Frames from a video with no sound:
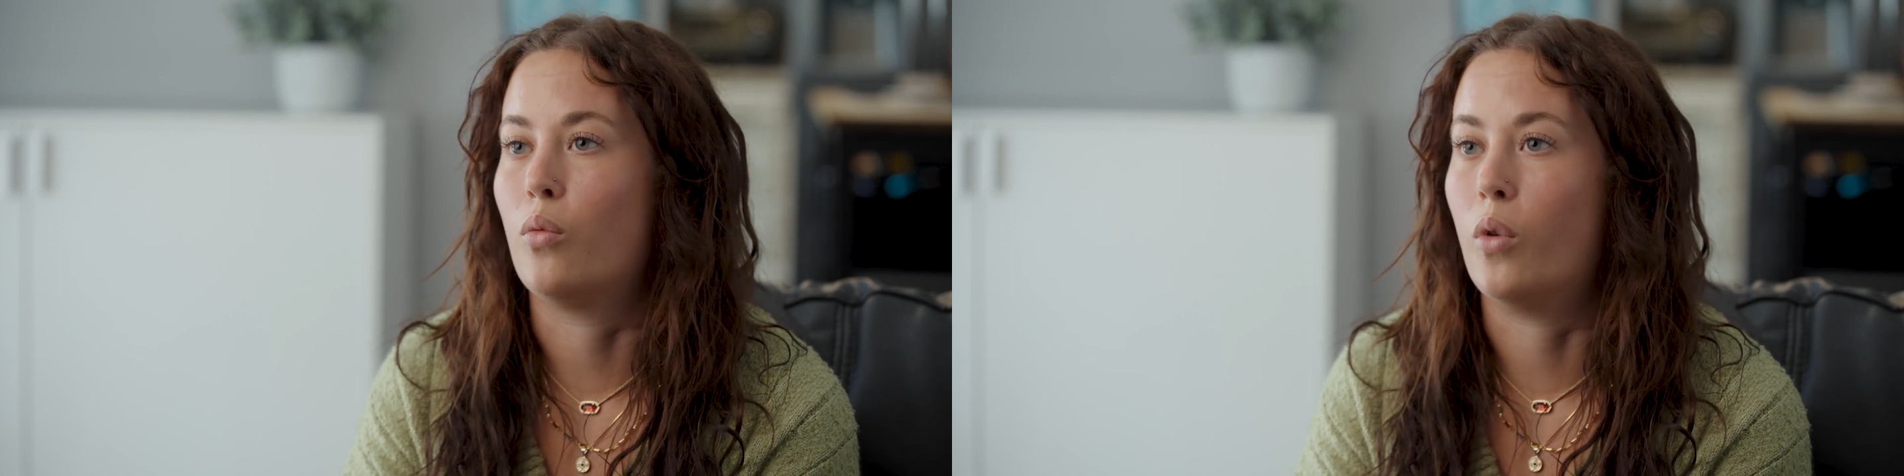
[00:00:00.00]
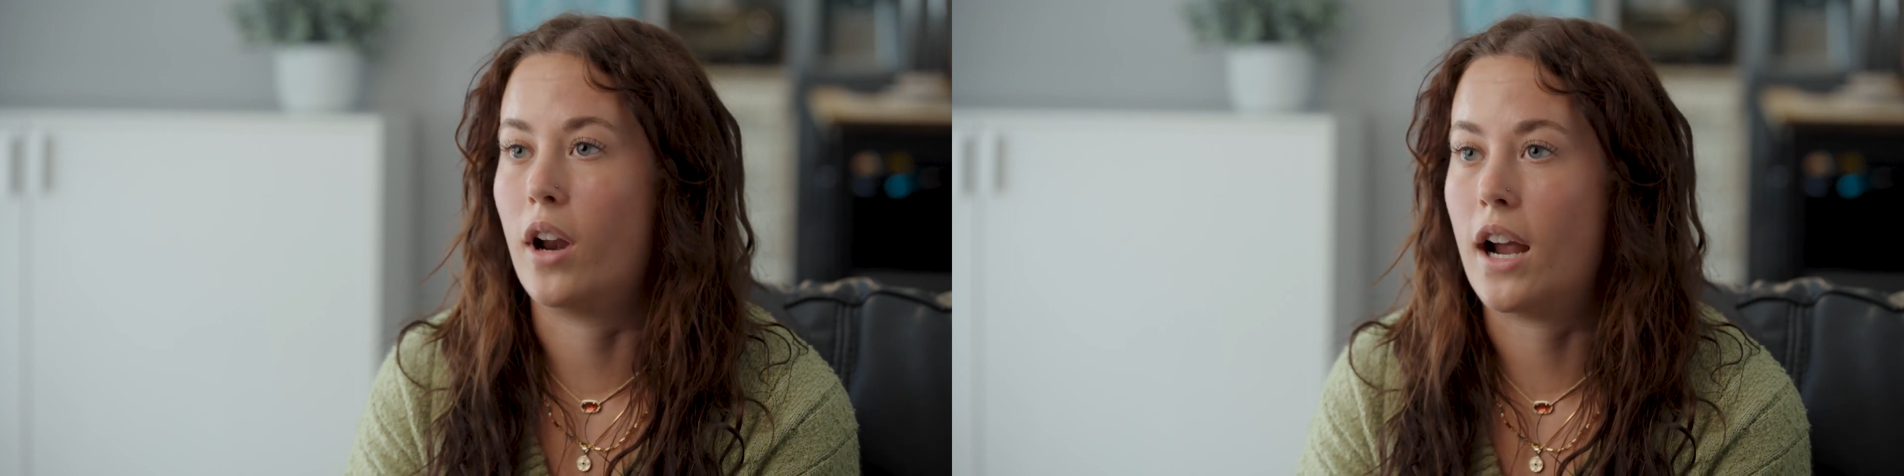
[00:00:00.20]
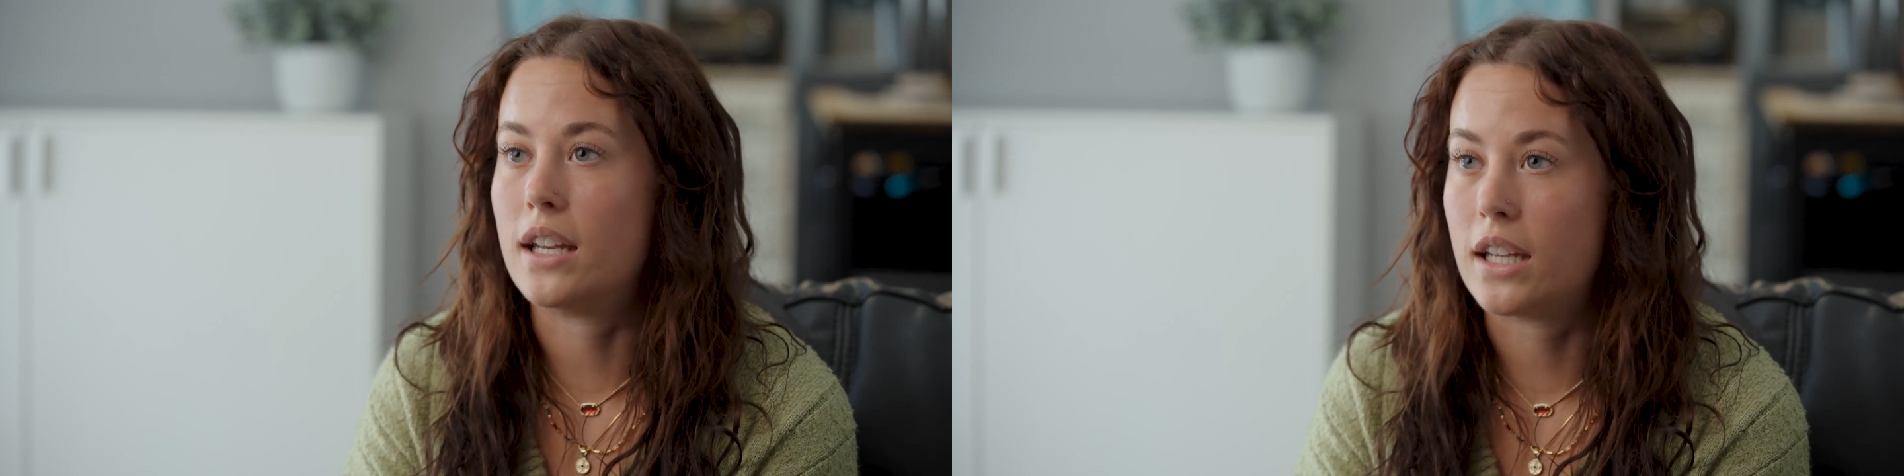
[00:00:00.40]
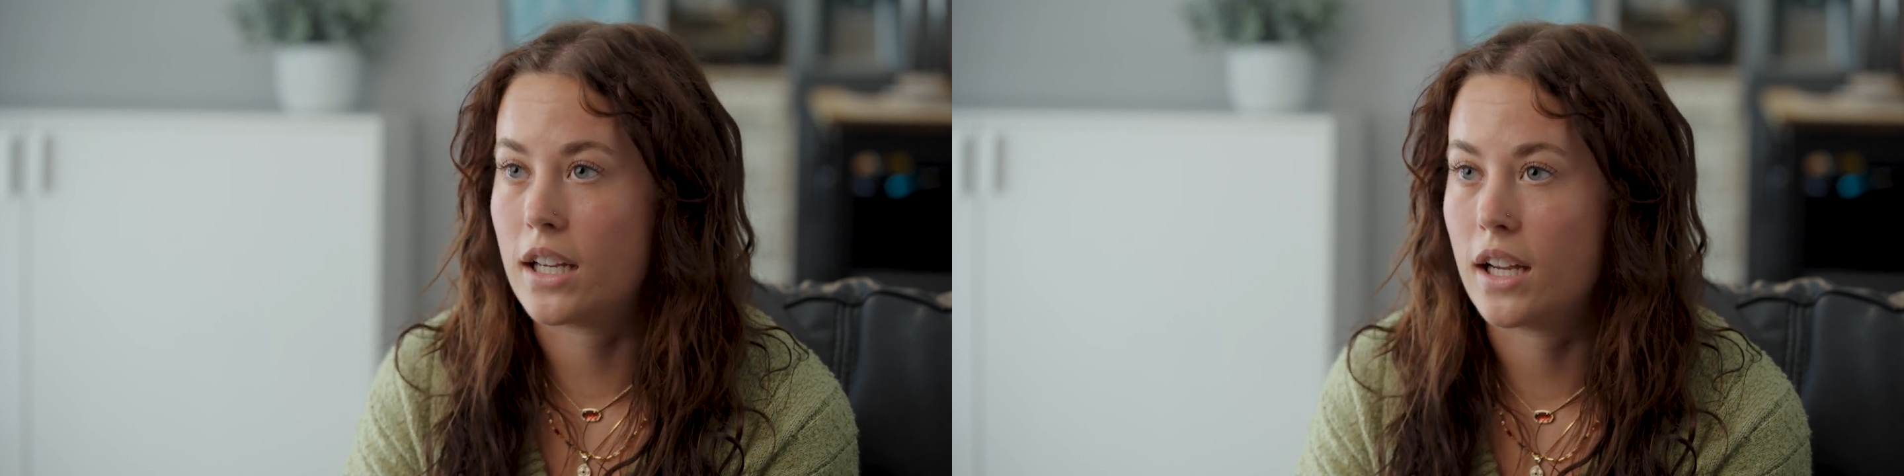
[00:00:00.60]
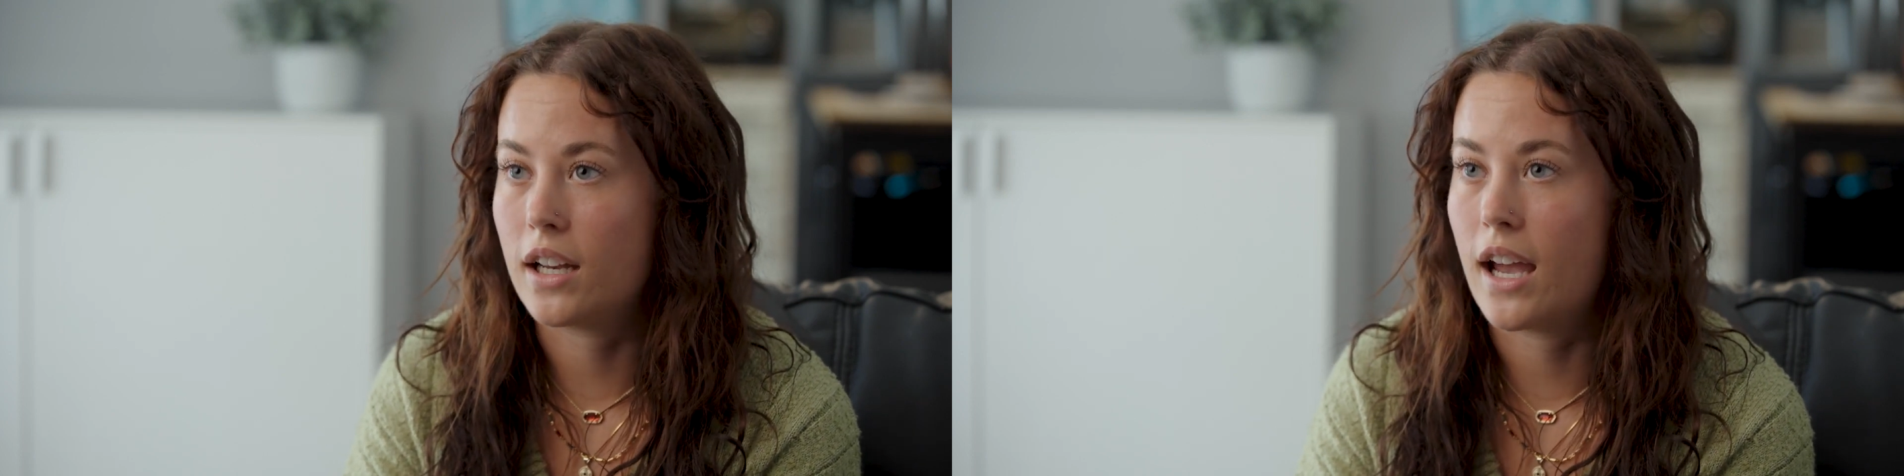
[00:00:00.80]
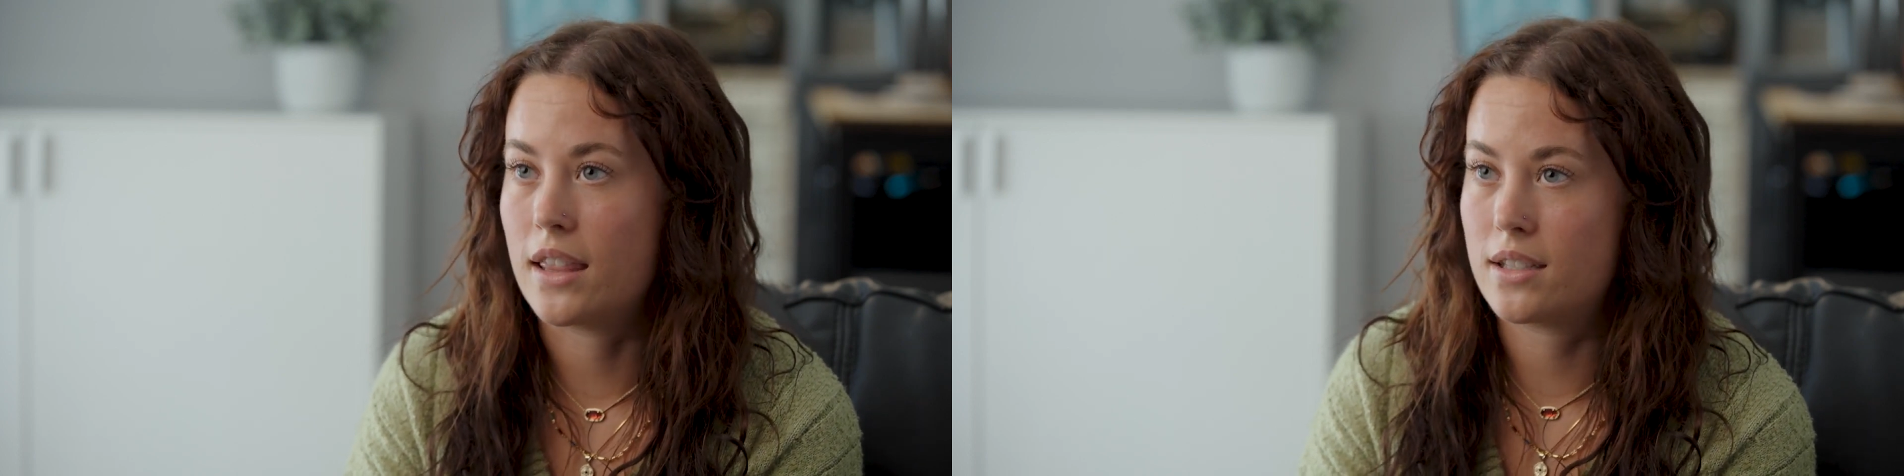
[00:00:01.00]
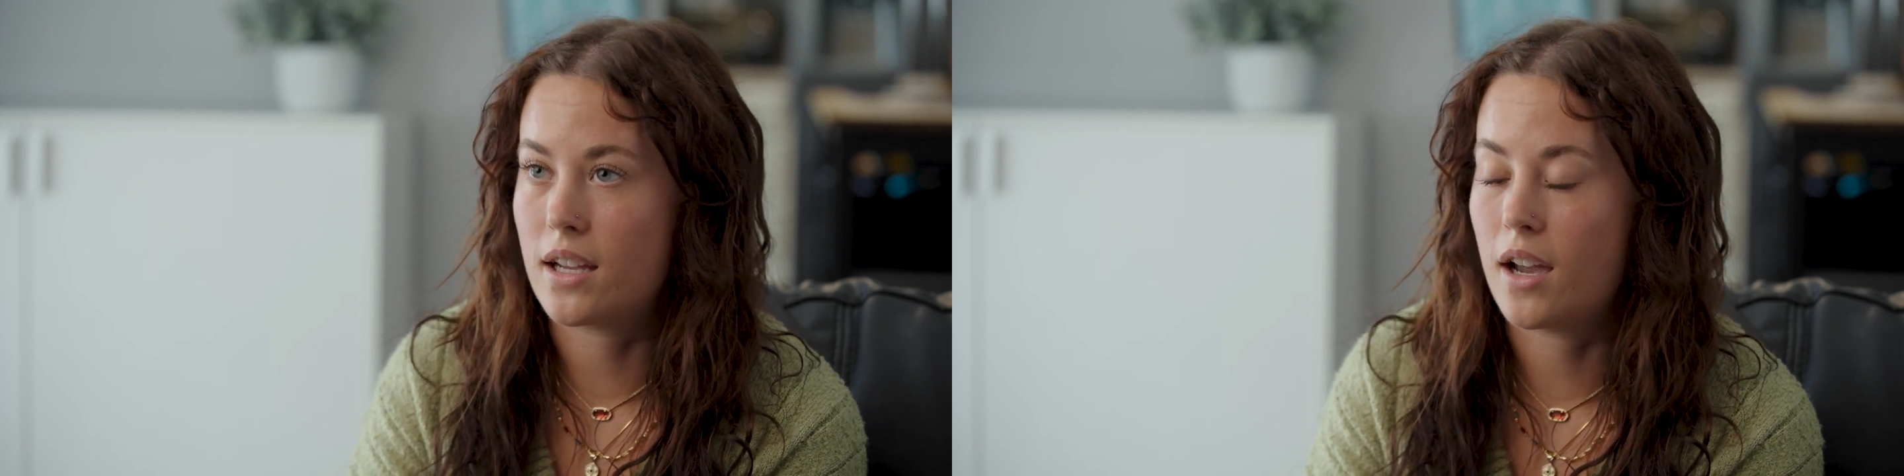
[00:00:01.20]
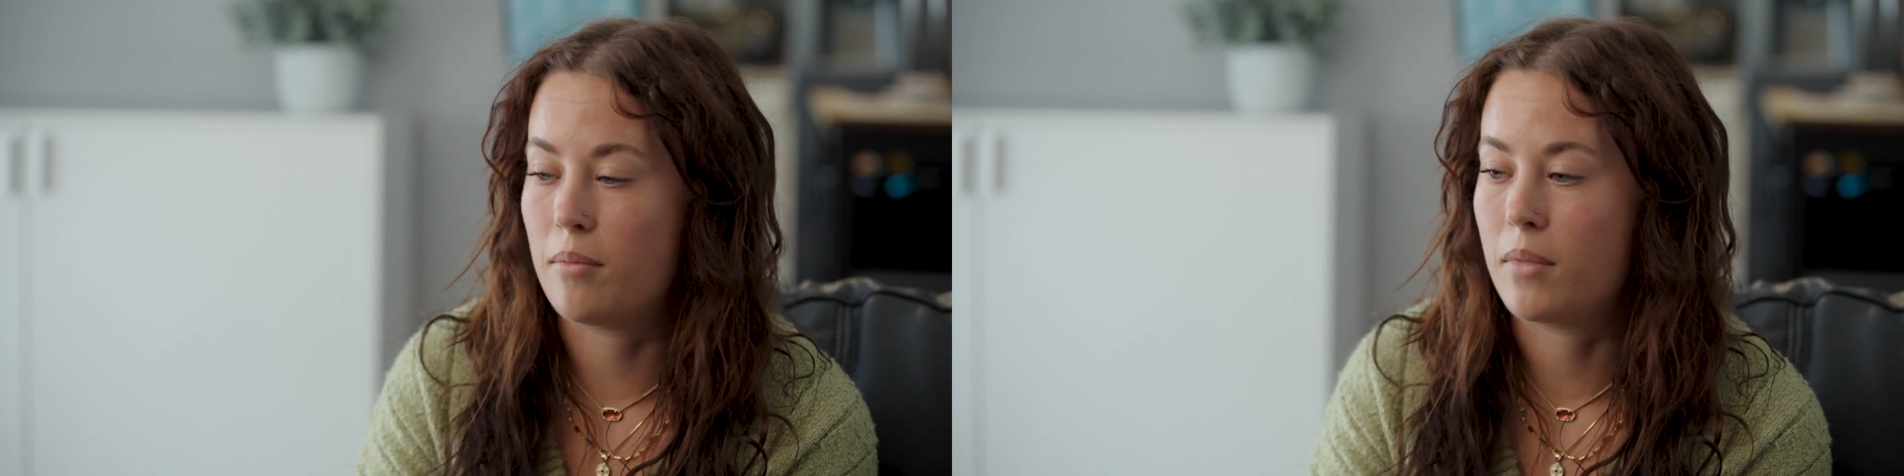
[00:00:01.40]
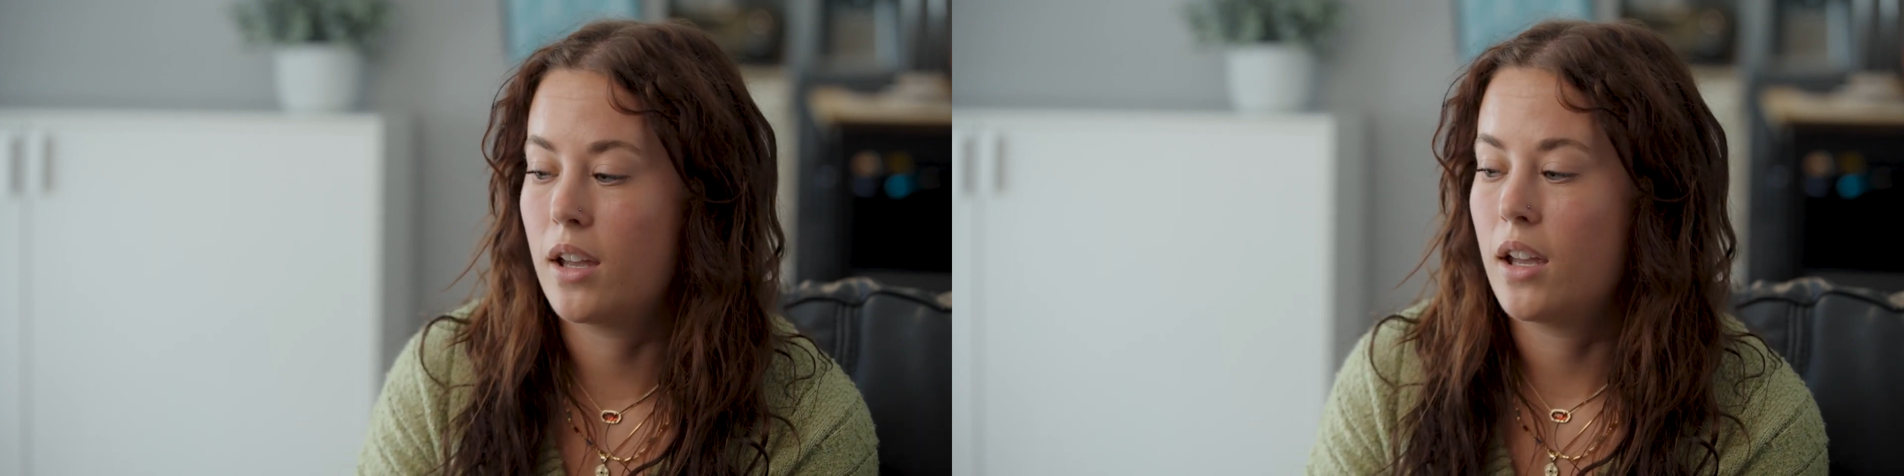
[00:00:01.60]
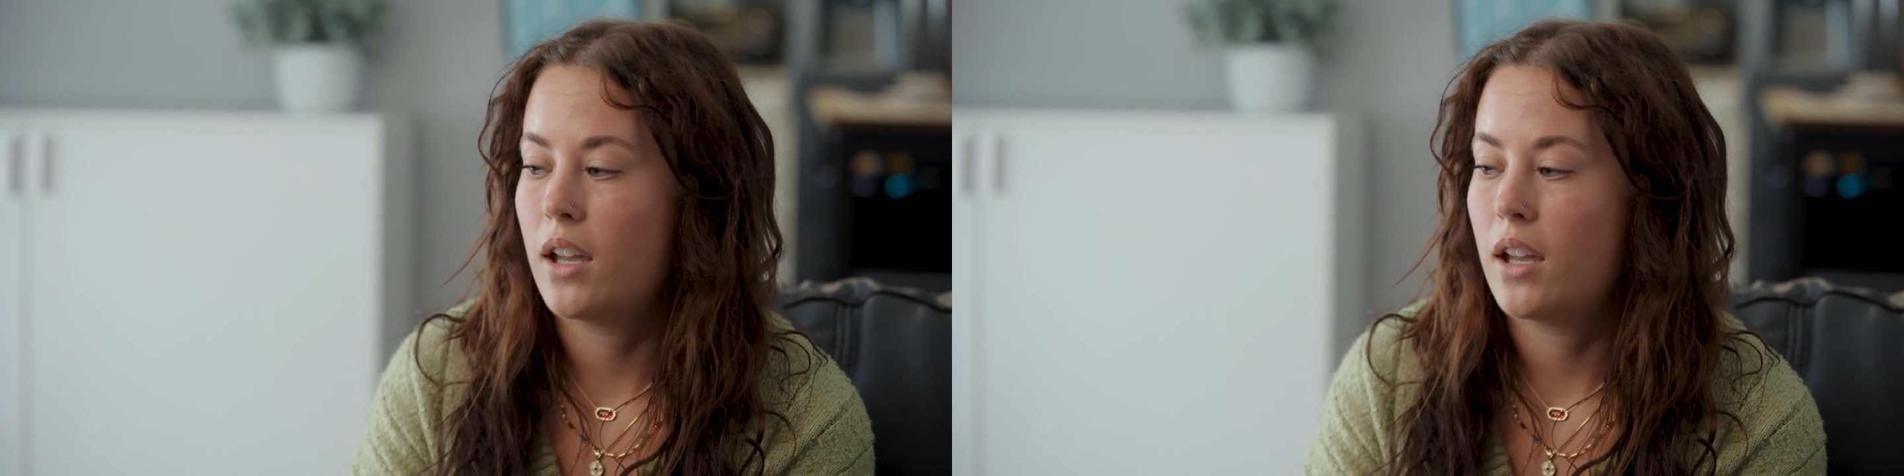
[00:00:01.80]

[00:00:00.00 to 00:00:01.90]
what I needed at the time.